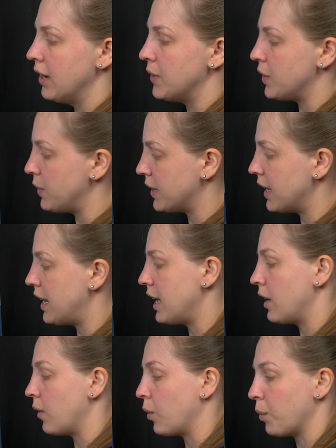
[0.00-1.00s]
so it's
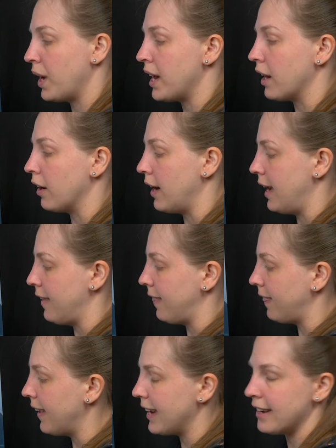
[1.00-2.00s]
getting grayer
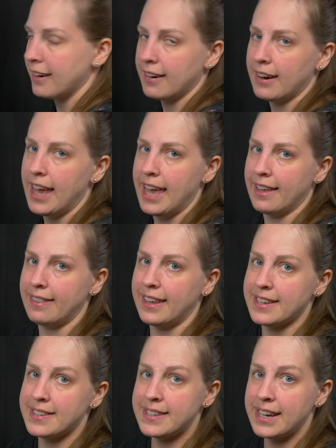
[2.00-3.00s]
and lighter and
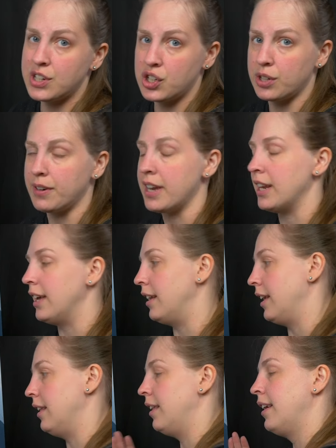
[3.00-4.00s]
less saturated
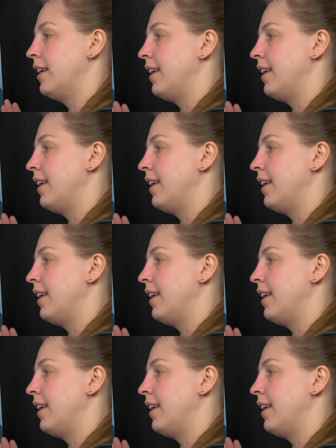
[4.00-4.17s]
and